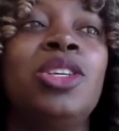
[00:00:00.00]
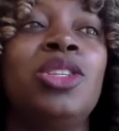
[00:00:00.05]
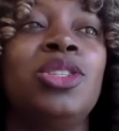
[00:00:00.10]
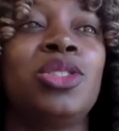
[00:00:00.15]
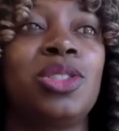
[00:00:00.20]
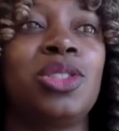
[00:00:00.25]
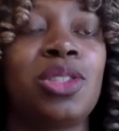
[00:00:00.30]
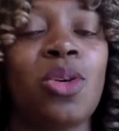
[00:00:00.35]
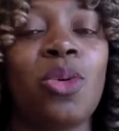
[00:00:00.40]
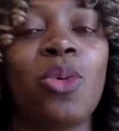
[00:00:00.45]

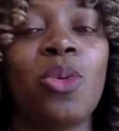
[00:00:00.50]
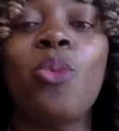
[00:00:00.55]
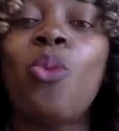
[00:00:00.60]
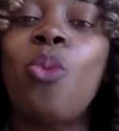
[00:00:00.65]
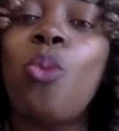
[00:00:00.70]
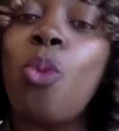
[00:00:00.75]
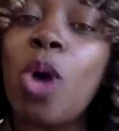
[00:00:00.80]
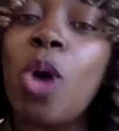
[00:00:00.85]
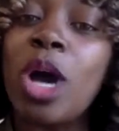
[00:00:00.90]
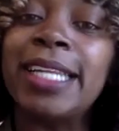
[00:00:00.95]
So
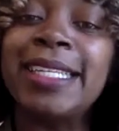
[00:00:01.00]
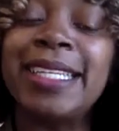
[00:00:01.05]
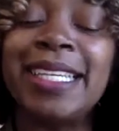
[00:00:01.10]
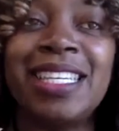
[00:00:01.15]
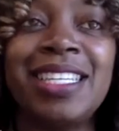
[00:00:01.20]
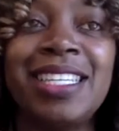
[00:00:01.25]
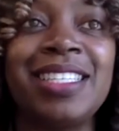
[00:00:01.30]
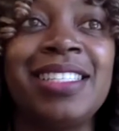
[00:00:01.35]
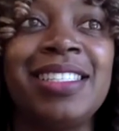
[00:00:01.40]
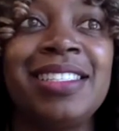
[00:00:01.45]
what do
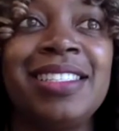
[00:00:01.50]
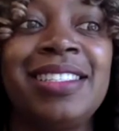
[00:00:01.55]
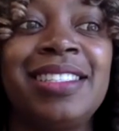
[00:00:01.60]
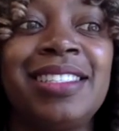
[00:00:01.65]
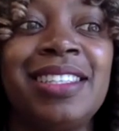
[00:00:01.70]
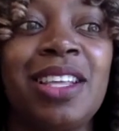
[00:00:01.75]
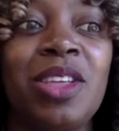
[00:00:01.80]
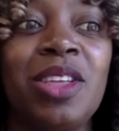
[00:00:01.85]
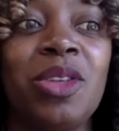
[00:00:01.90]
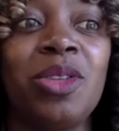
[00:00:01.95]

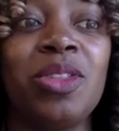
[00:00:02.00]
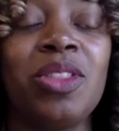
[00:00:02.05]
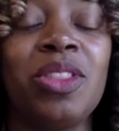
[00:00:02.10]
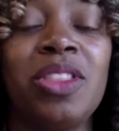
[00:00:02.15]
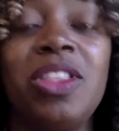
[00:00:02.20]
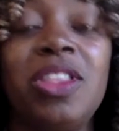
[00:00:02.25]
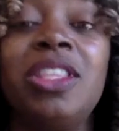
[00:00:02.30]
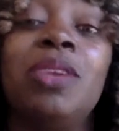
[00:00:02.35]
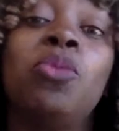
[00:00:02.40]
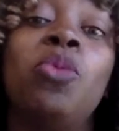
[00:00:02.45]

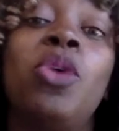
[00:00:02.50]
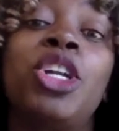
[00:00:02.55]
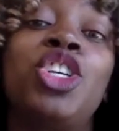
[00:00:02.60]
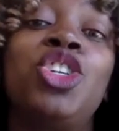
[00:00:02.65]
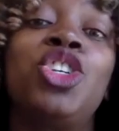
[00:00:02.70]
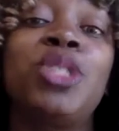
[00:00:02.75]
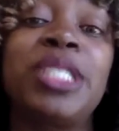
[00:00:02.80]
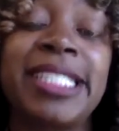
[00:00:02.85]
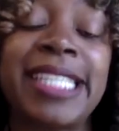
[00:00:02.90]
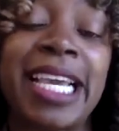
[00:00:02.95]

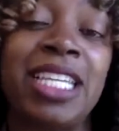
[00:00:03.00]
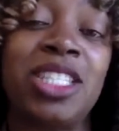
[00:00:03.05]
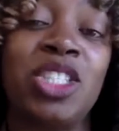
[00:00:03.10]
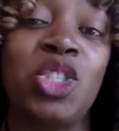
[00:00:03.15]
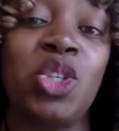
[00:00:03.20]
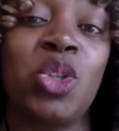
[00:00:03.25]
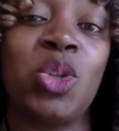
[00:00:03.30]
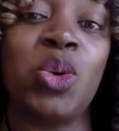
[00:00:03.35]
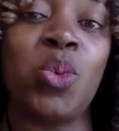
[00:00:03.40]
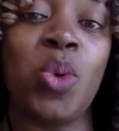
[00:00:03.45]
you say
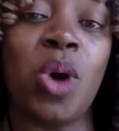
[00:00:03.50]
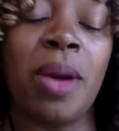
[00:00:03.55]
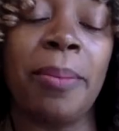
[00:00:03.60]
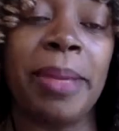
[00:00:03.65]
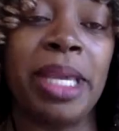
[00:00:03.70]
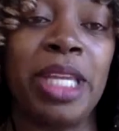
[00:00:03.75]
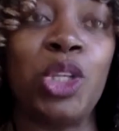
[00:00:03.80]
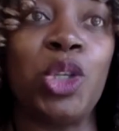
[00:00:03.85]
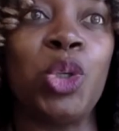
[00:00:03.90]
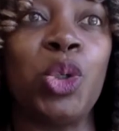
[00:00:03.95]
to the
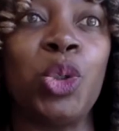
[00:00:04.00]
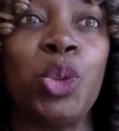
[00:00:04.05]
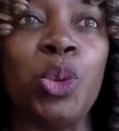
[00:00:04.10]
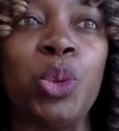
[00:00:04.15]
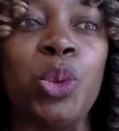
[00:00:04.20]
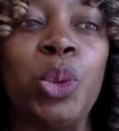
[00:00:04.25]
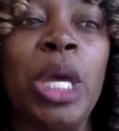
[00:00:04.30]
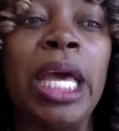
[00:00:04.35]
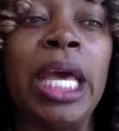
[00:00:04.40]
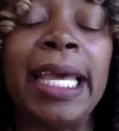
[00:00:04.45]
woman
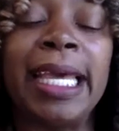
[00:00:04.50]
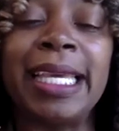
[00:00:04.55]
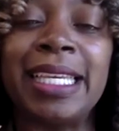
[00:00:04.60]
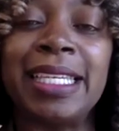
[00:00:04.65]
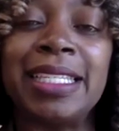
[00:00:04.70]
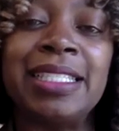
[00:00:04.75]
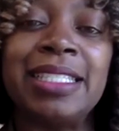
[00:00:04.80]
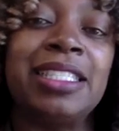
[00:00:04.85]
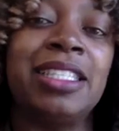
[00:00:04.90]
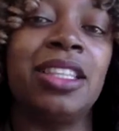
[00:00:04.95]
who
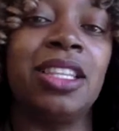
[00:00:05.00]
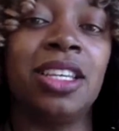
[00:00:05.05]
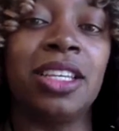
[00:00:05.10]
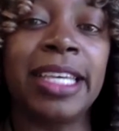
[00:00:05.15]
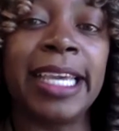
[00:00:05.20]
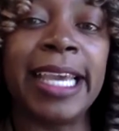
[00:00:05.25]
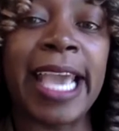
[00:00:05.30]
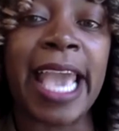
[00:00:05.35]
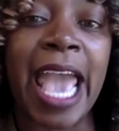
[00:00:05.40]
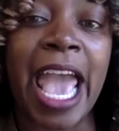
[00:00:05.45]
is
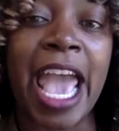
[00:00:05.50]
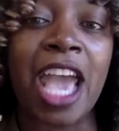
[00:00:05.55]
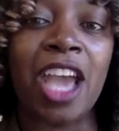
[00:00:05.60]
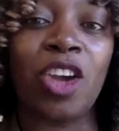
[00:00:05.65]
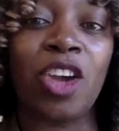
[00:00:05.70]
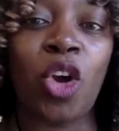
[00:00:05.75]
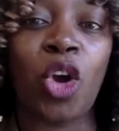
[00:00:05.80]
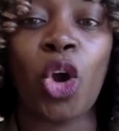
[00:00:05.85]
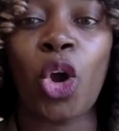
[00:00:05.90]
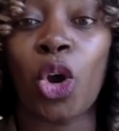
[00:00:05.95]
looking at
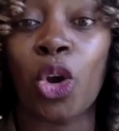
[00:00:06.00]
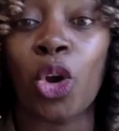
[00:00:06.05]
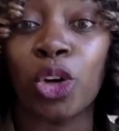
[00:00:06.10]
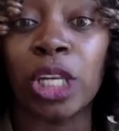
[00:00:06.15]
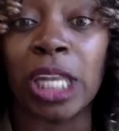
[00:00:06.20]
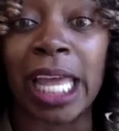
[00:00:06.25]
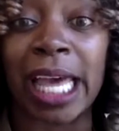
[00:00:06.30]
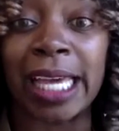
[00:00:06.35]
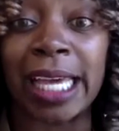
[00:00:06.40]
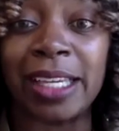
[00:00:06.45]
her
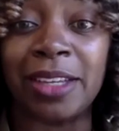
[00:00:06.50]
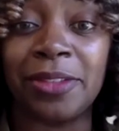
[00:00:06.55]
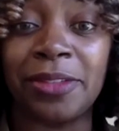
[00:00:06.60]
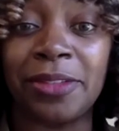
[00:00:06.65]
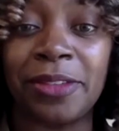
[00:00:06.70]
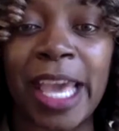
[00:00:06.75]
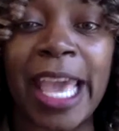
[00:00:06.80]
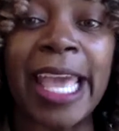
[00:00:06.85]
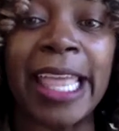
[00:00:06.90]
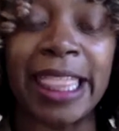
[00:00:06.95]
life
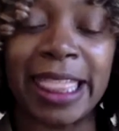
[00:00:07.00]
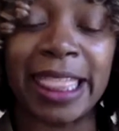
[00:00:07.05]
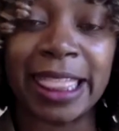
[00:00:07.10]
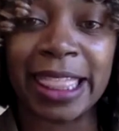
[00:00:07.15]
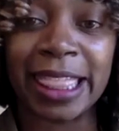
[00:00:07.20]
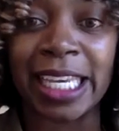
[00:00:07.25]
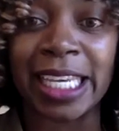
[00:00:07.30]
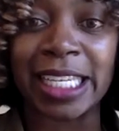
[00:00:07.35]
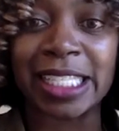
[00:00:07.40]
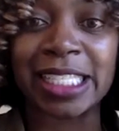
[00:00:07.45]
and
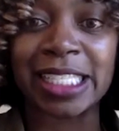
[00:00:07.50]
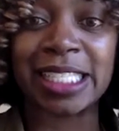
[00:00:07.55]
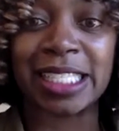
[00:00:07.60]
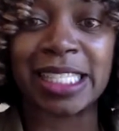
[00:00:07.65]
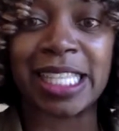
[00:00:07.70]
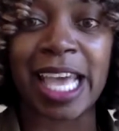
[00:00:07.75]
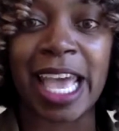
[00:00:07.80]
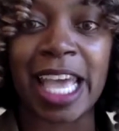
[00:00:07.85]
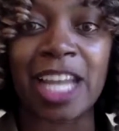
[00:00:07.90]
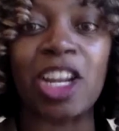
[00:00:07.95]
thinks
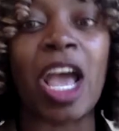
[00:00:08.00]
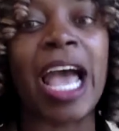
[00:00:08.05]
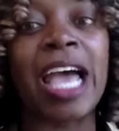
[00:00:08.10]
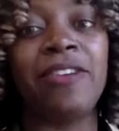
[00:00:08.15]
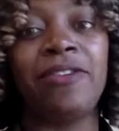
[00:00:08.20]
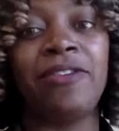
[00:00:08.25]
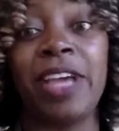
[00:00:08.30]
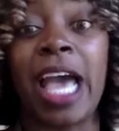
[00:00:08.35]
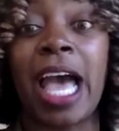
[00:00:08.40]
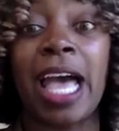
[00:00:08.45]
that
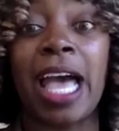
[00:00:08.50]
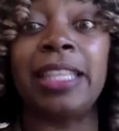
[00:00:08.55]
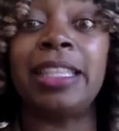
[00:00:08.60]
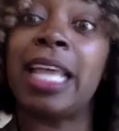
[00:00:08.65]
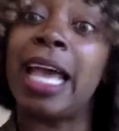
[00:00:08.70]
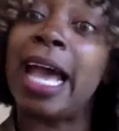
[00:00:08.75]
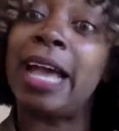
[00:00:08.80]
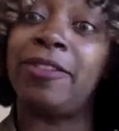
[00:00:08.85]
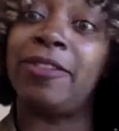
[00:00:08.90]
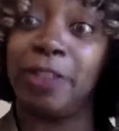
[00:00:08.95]

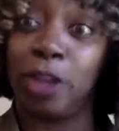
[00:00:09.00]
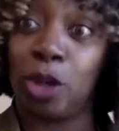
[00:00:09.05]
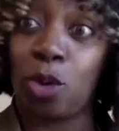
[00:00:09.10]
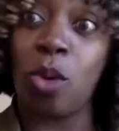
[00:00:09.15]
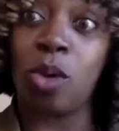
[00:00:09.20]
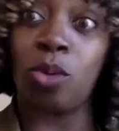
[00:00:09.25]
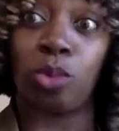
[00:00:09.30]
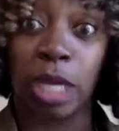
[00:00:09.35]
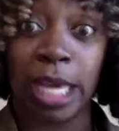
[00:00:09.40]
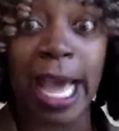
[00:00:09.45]
I've
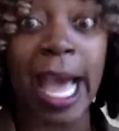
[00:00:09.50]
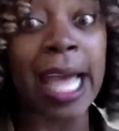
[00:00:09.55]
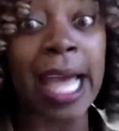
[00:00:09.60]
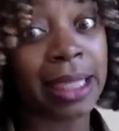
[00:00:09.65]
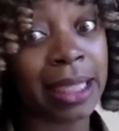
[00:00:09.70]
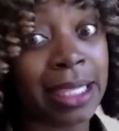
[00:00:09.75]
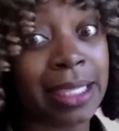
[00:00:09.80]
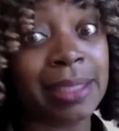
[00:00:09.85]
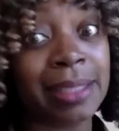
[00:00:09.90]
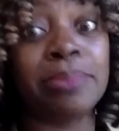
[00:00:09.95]
quote, got
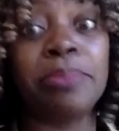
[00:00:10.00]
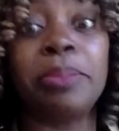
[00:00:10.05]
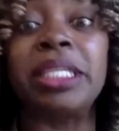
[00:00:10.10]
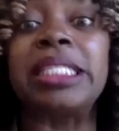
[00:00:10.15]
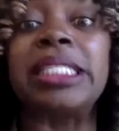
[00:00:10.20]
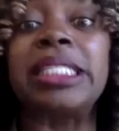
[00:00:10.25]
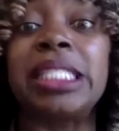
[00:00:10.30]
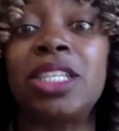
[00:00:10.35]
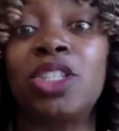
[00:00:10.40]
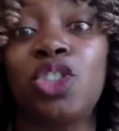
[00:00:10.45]
this
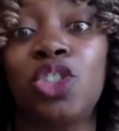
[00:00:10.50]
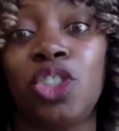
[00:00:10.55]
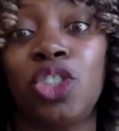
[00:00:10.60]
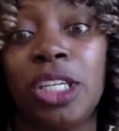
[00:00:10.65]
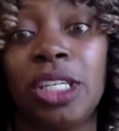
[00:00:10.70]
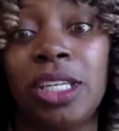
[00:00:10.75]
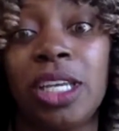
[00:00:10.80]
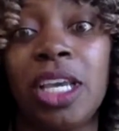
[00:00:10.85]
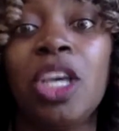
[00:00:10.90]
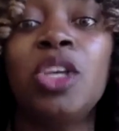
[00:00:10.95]
position,
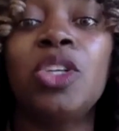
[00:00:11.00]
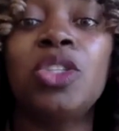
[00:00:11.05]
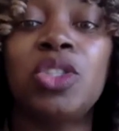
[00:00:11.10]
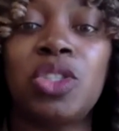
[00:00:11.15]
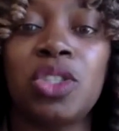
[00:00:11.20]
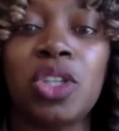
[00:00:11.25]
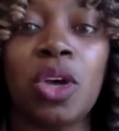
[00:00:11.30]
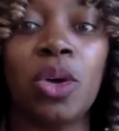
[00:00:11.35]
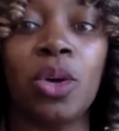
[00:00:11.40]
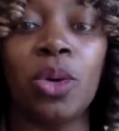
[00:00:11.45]

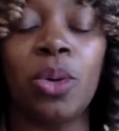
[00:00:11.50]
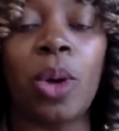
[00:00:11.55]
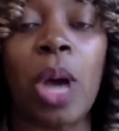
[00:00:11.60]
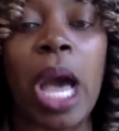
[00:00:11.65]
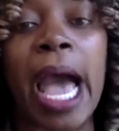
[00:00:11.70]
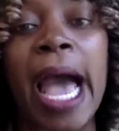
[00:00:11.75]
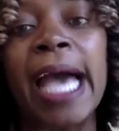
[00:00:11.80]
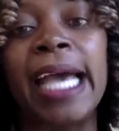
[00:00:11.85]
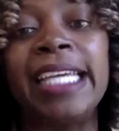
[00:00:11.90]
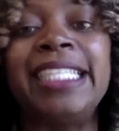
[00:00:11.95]
so
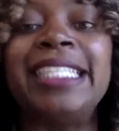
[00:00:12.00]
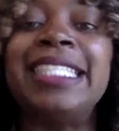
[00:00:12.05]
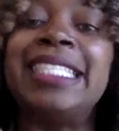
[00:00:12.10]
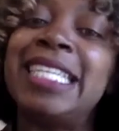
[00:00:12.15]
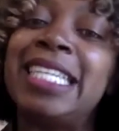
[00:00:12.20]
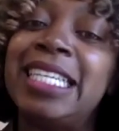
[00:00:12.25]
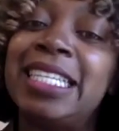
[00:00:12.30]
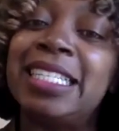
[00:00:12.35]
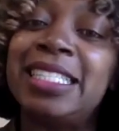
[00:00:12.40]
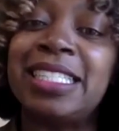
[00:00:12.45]
I
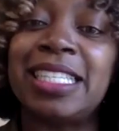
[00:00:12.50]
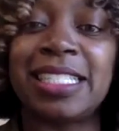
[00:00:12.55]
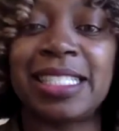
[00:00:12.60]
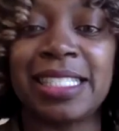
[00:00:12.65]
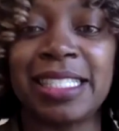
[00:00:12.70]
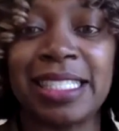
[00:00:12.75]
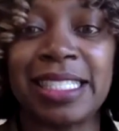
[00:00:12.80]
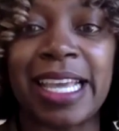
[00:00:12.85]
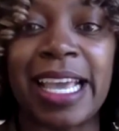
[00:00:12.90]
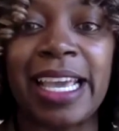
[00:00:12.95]
need to
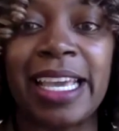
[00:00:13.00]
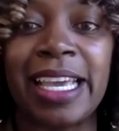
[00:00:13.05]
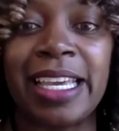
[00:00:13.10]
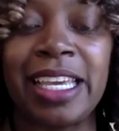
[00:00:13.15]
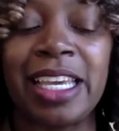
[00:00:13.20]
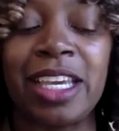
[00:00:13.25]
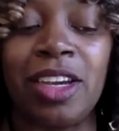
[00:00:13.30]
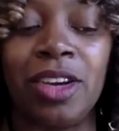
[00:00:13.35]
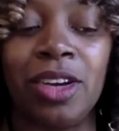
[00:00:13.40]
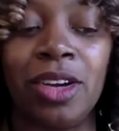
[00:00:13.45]
stay
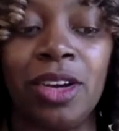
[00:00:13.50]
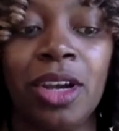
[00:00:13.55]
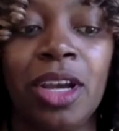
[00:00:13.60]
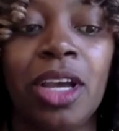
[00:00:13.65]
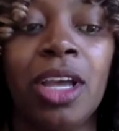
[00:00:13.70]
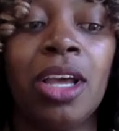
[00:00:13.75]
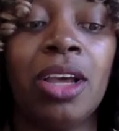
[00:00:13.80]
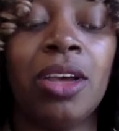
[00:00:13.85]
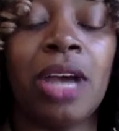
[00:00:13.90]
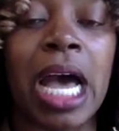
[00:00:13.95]
here,
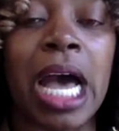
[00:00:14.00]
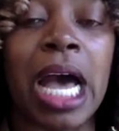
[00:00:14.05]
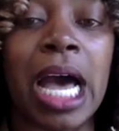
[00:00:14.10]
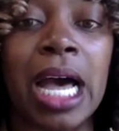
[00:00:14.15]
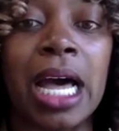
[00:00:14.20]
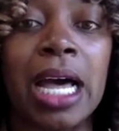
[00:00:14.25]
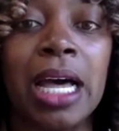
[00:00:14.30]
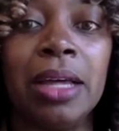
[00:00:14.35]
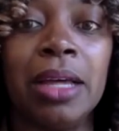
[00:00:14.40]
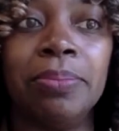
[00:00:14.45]

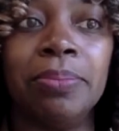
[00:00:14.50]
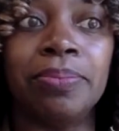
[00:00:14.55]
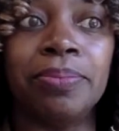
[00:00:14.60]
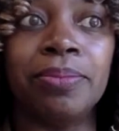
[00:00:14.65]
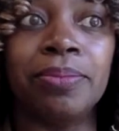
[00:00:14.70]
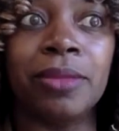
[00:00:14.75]
and